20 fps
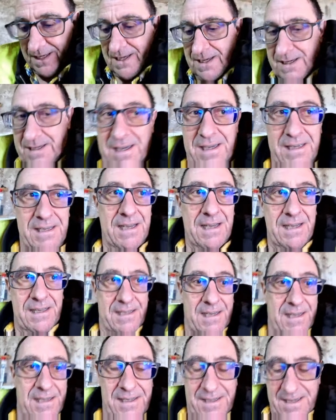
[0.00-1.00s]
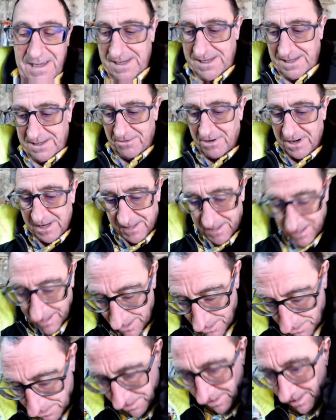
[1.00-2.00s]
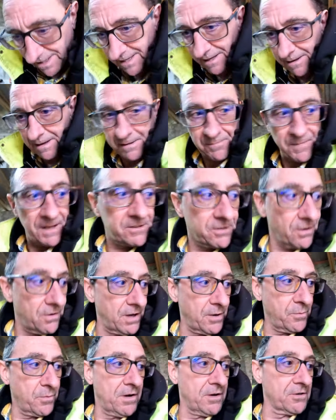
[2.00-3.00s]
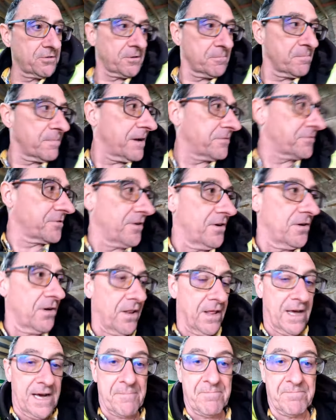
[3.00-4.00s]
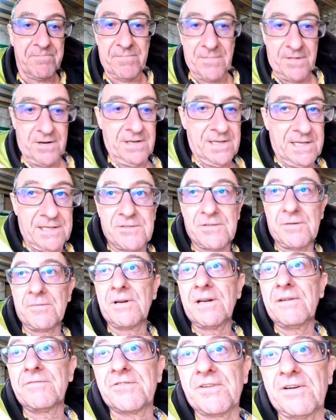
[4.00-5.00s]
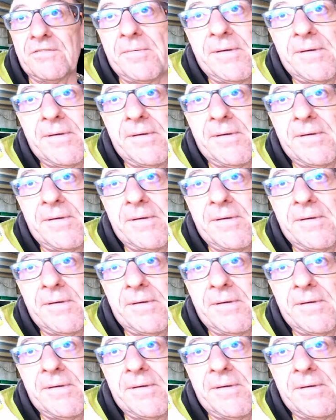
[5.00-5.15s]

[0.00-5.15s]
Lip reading: Right, it looks like that's all it was after all of that. Right, so I'm going to